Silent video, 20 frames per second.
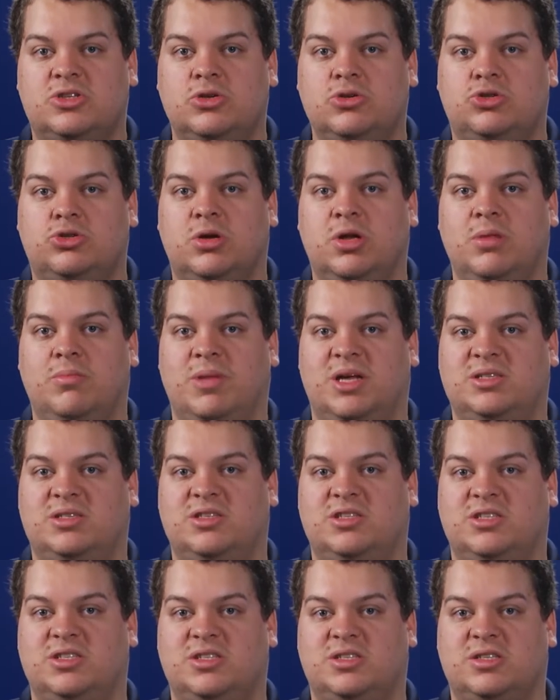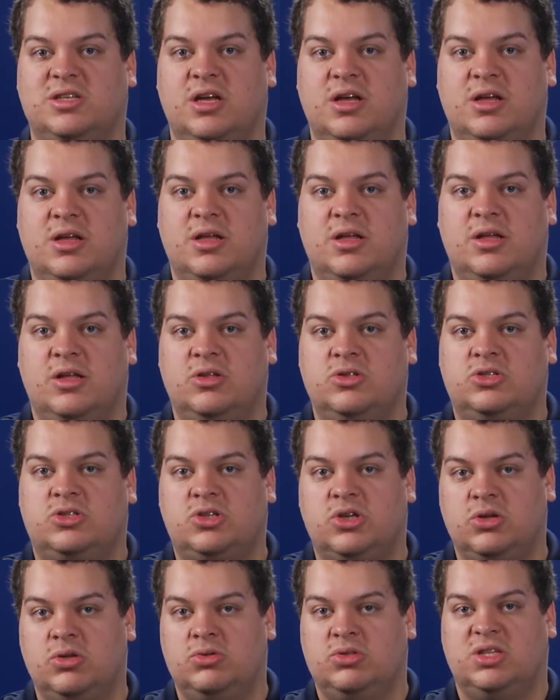treat messages
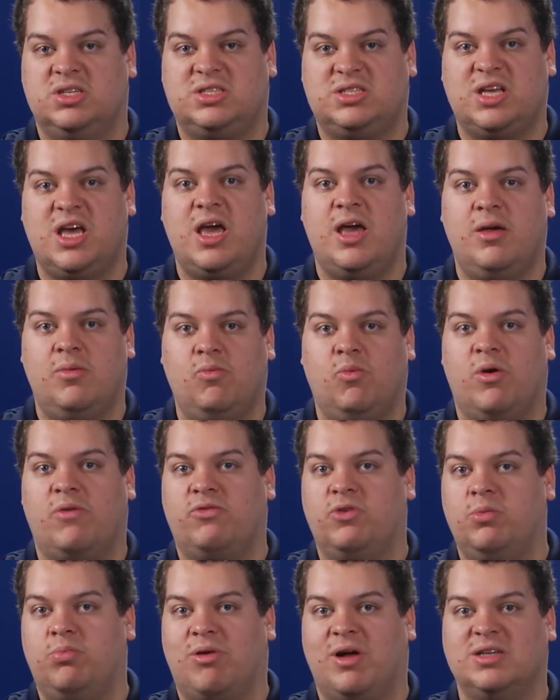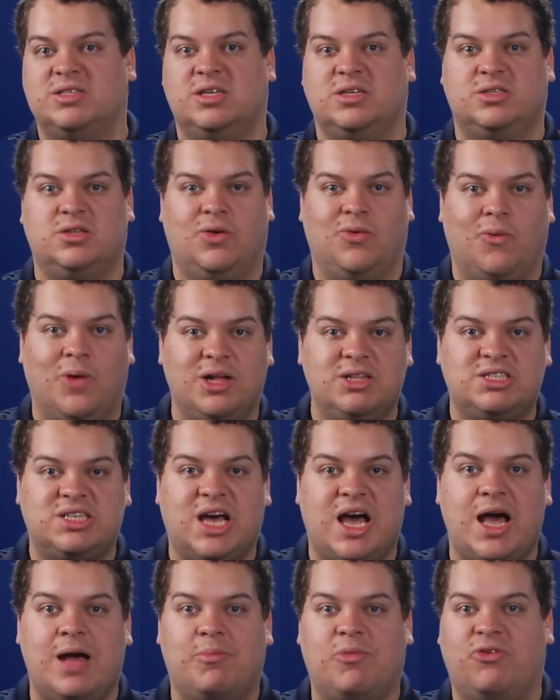to the same whether you process it 1
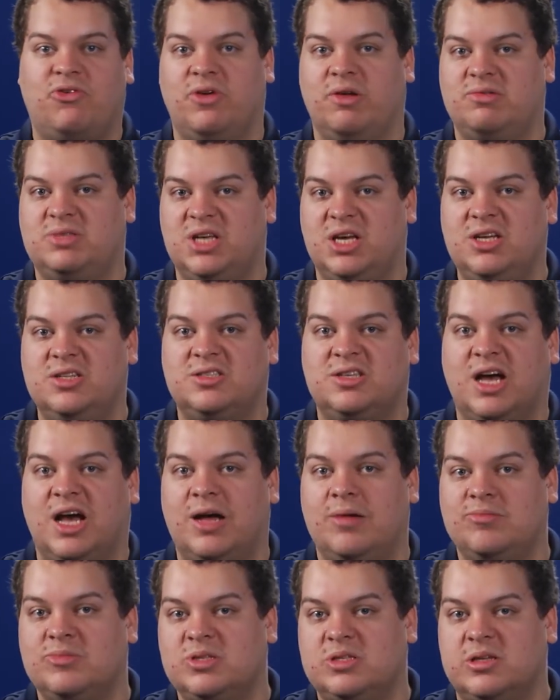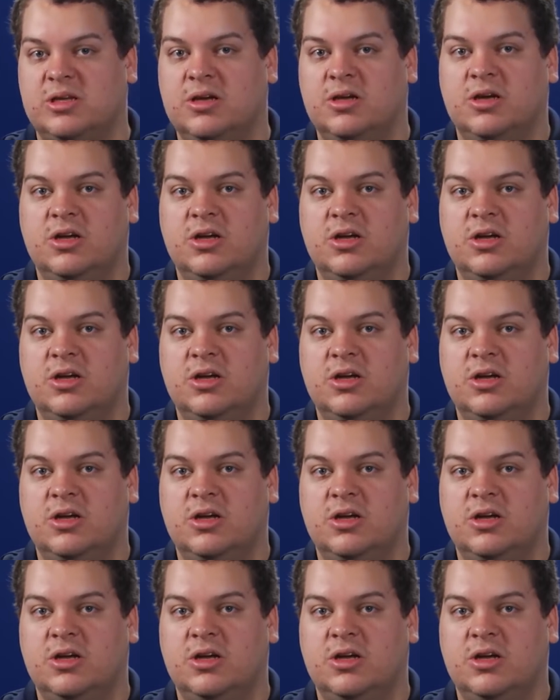time or 15 times.